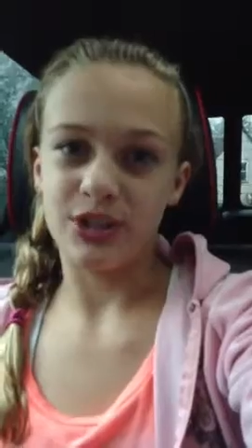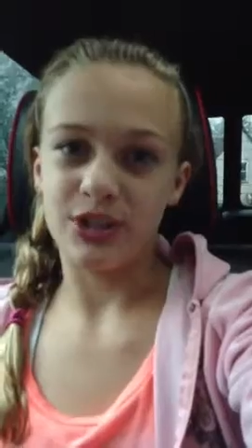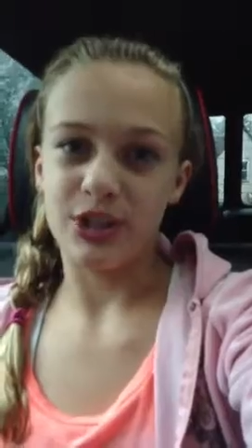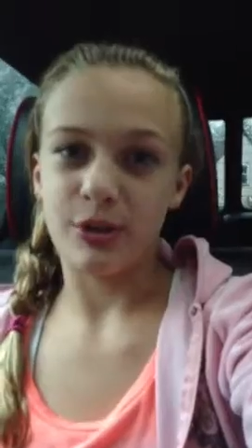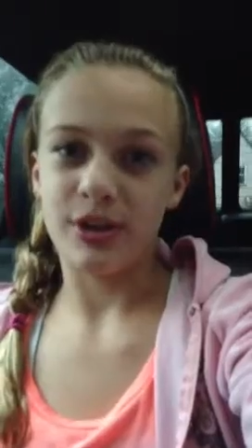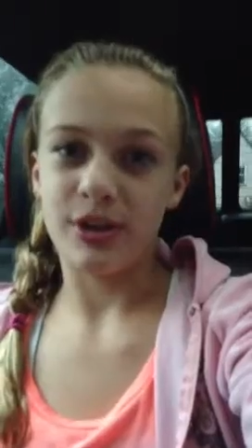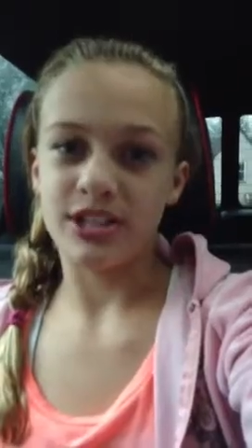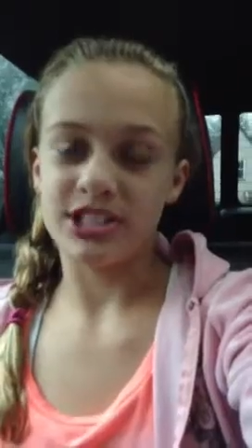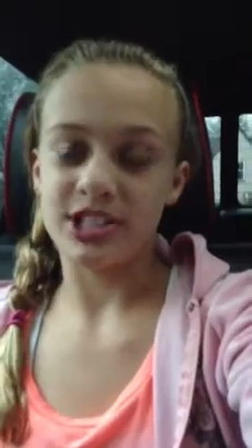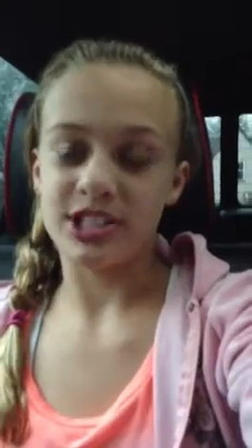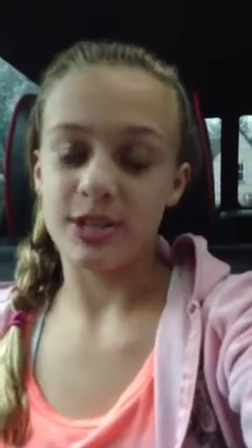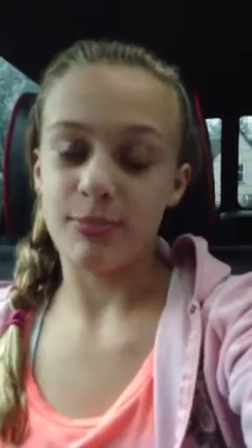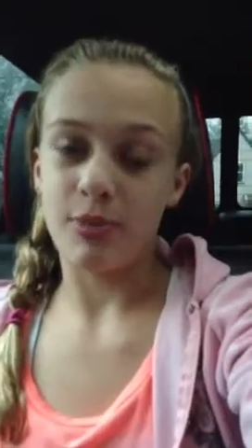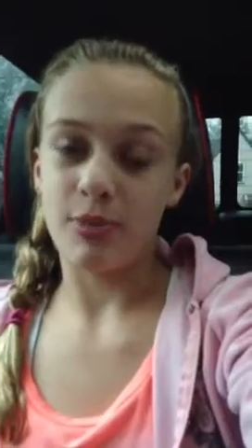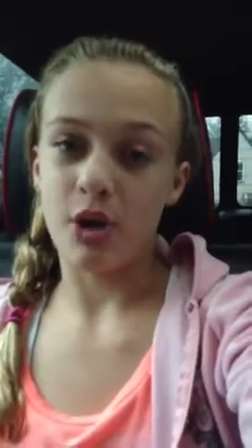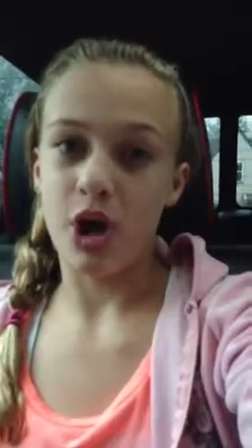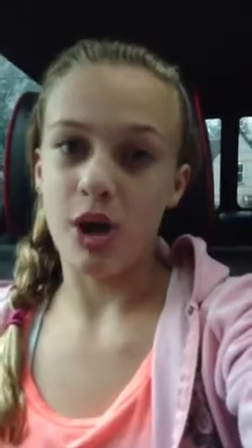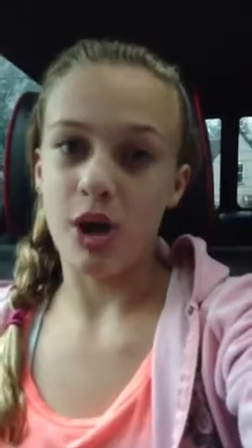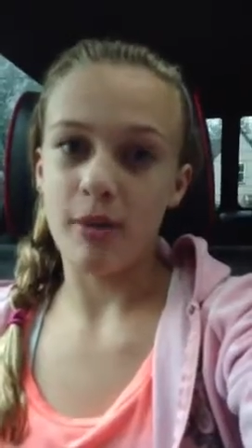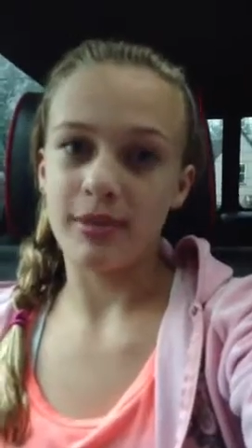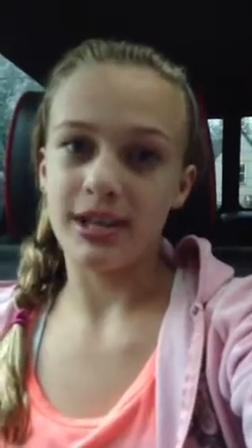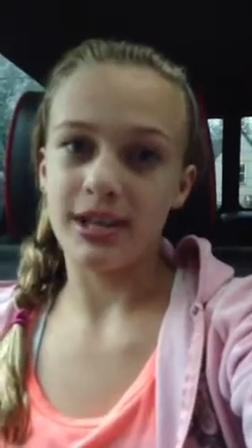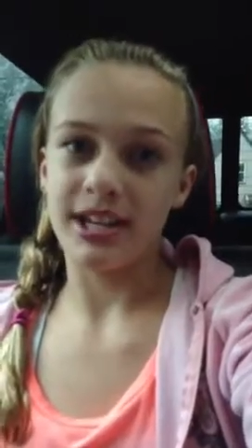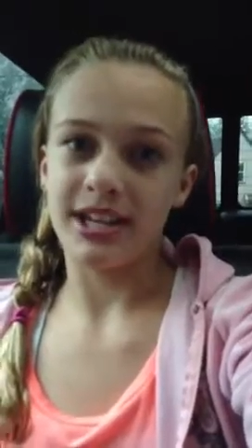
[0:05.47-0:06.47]
Eos Lip
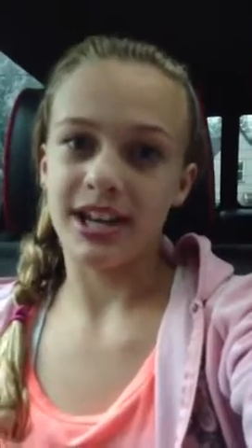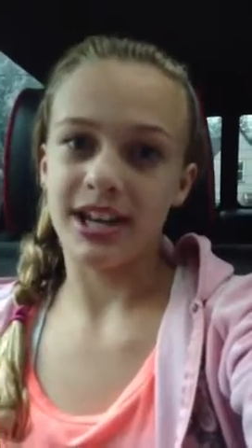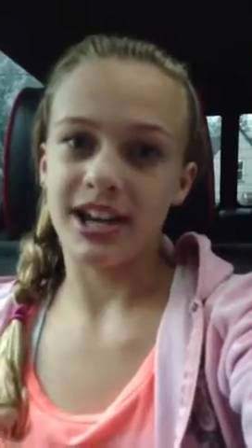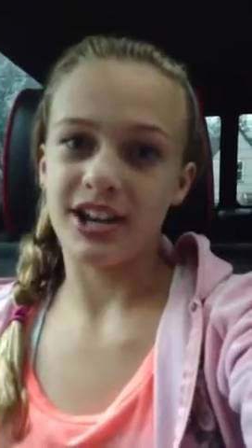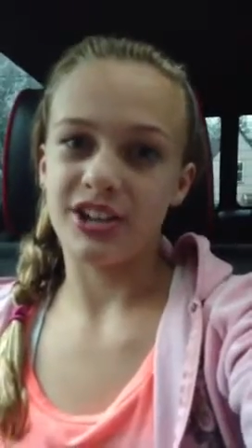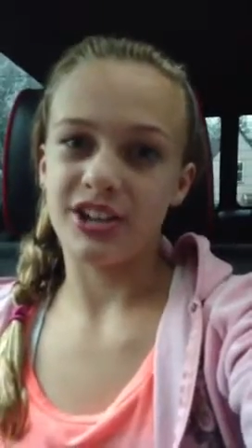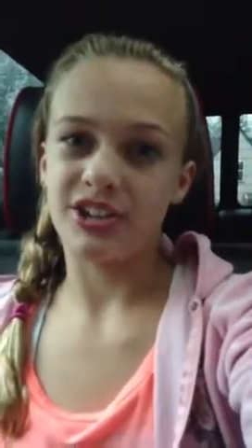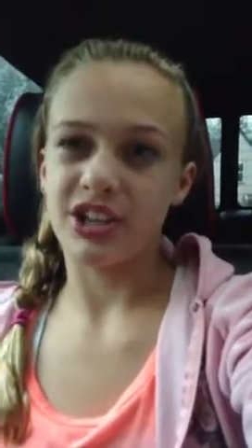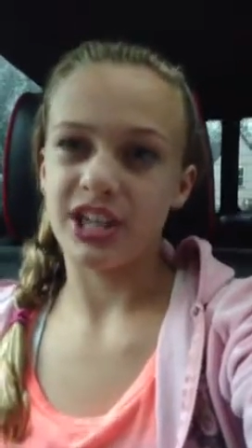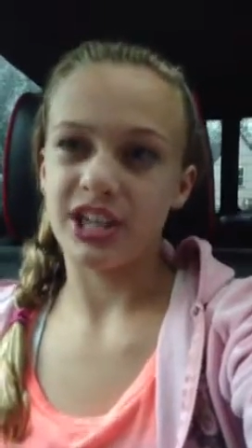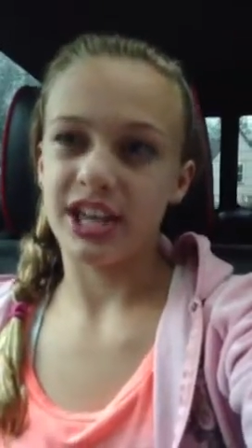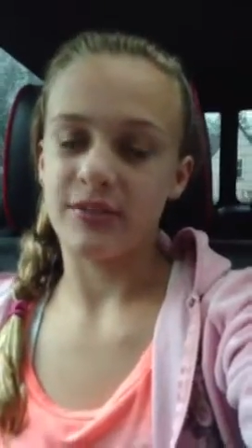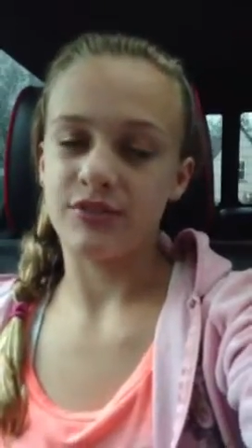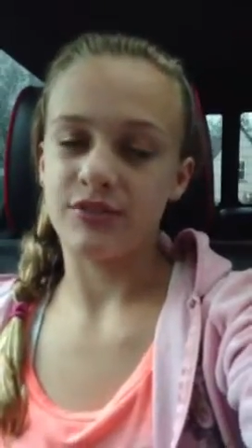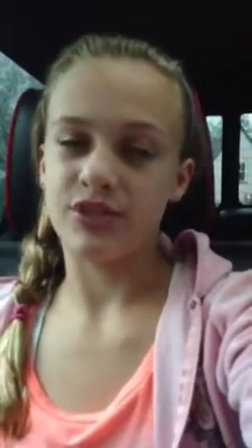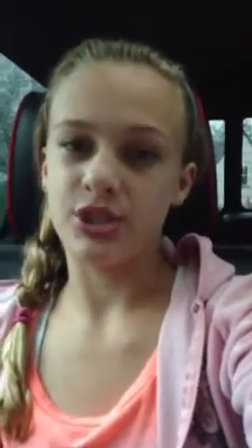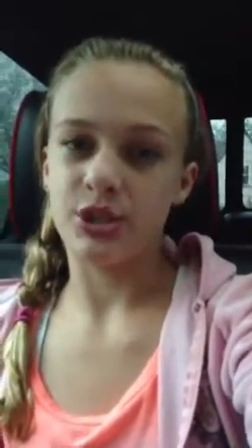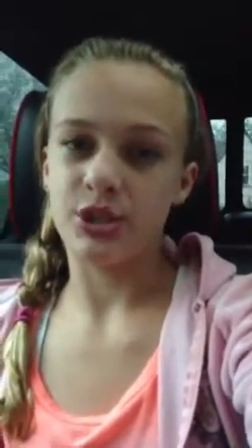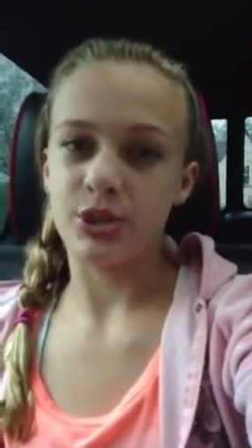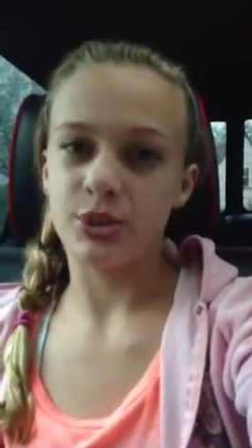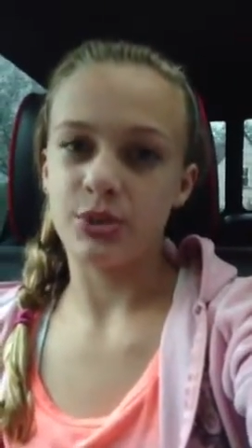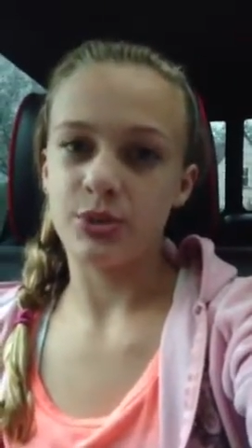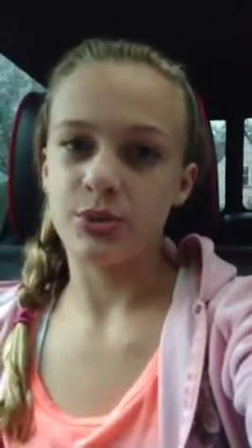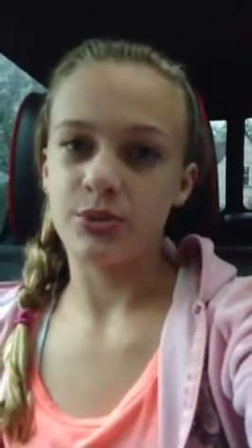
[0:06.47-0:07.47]
Balm and I only have
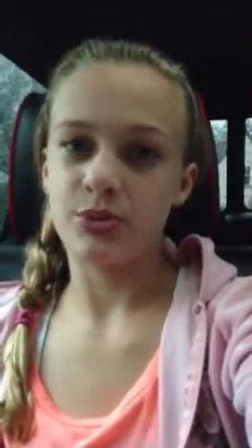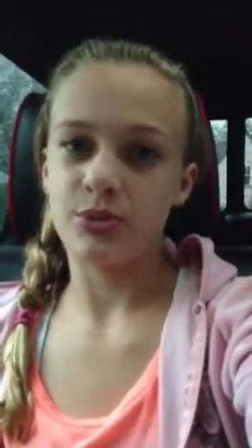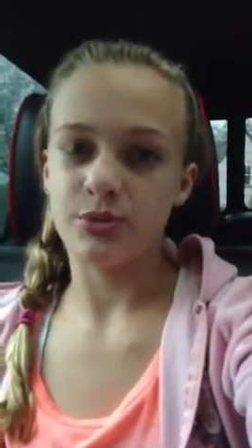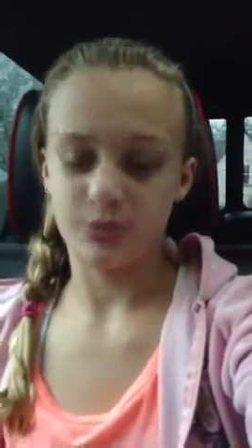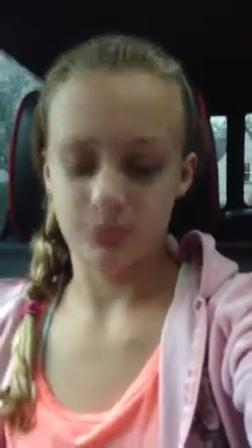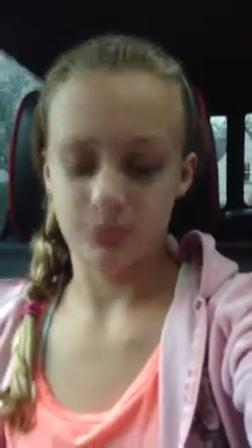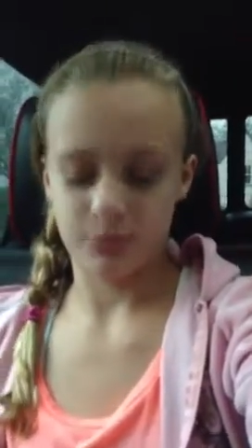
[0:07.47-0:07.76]
two.